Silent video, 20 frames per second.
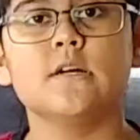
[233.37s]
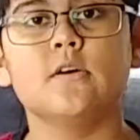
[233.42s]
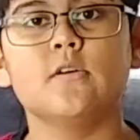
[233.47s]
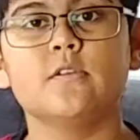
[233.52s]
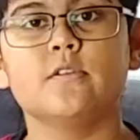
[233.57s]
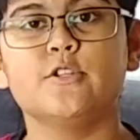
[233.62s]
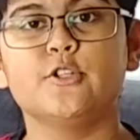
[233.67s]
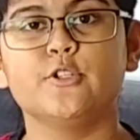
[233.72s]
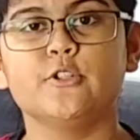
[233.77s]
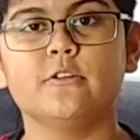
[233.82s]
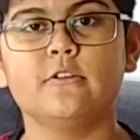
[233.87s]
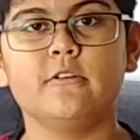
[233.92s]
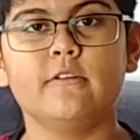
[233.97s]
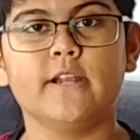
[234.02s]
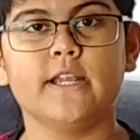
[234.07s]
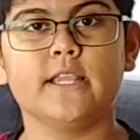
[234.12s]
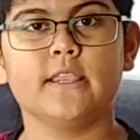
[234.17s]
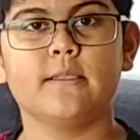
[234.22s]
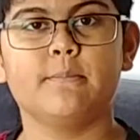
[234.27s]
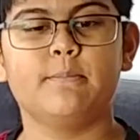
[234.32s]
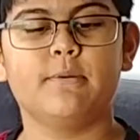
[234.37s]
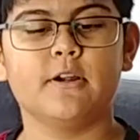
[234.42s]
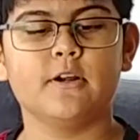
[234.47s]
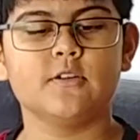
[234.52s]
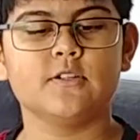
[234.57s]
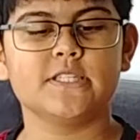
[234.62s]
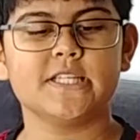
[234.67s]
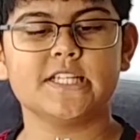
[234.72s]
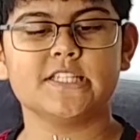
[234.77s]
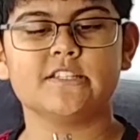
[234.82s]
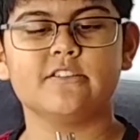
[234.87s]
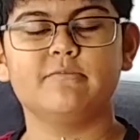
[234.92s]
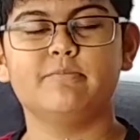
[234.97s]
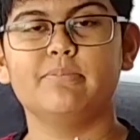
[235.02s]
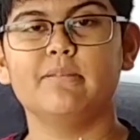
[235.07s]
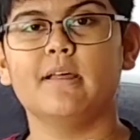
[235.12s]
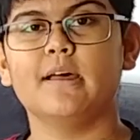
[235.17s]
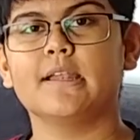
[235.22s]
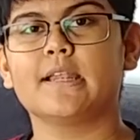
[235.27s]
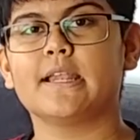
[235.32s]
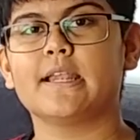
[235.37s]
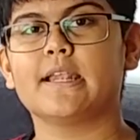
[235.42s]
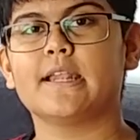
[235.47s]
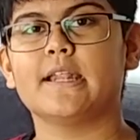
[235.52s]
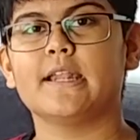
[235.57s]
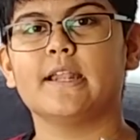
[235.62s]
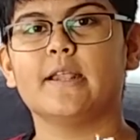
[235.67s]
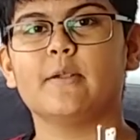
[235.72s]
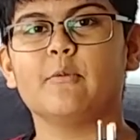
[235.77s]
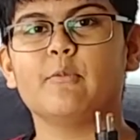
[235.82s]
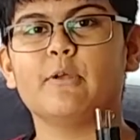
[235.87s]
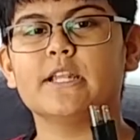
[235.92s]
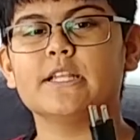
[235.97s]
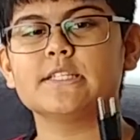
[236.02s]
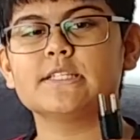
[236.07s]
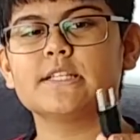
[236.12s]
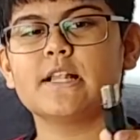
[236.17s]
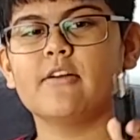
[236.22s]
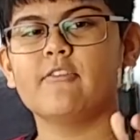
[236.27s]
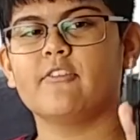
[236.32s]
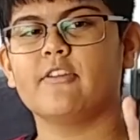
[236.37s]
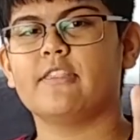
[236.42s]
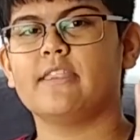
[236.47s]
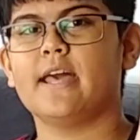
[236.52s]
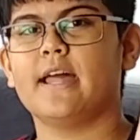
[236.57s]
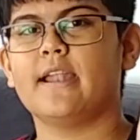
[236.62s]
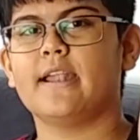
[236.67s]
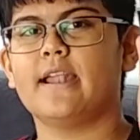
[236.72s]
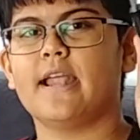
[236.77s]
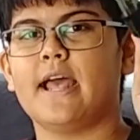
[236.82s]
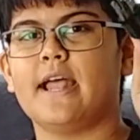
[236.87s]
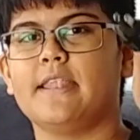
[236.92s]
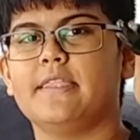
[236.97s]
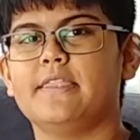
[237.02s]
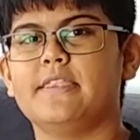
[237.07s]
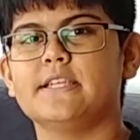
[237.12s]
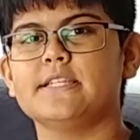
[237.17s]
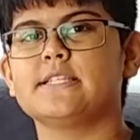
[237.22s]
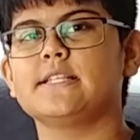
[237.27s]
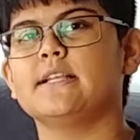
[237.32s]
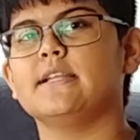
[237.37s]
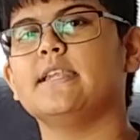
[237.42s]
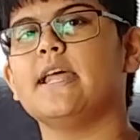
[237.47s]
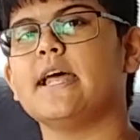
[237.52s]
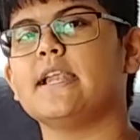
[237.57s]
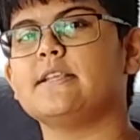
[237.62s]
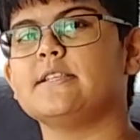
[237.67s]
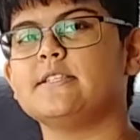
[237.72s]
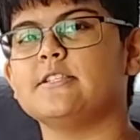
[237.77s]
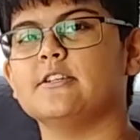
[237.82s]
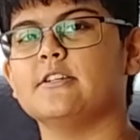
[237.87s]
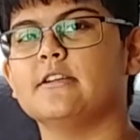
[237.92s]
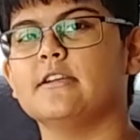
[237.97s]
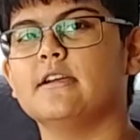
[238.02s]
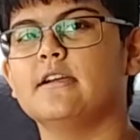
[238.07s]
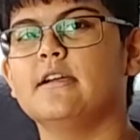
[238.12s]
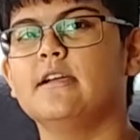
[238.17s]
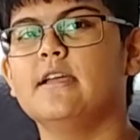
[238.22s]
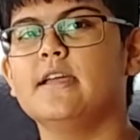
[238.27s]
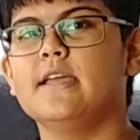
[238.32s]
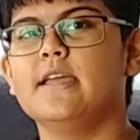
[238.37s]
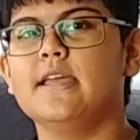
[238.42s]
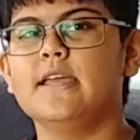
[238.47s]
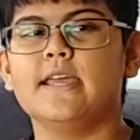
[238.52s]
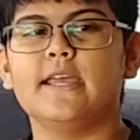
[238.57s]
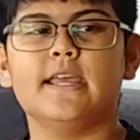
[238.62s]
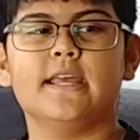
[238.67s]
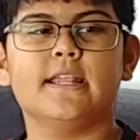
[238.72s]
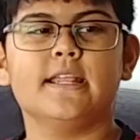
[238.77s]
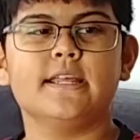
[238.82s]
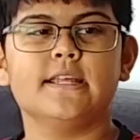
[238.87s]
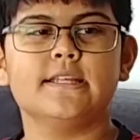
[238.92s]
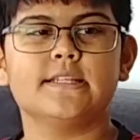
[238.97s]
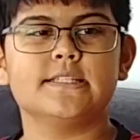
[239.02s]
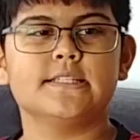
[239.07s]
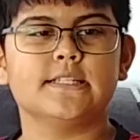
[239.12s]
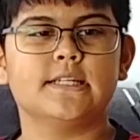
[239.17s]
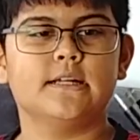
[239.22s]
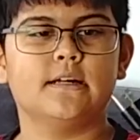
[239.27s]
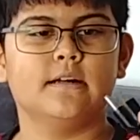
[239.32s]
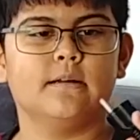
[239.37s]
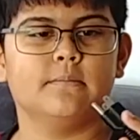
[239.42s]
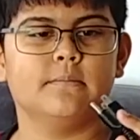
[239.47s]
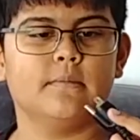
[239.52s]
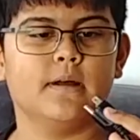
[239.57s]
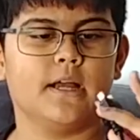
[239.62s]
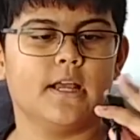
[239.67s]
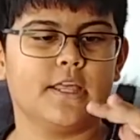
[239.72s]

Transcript: During the process of plugging it in, we discovered that it had this connector. It is, I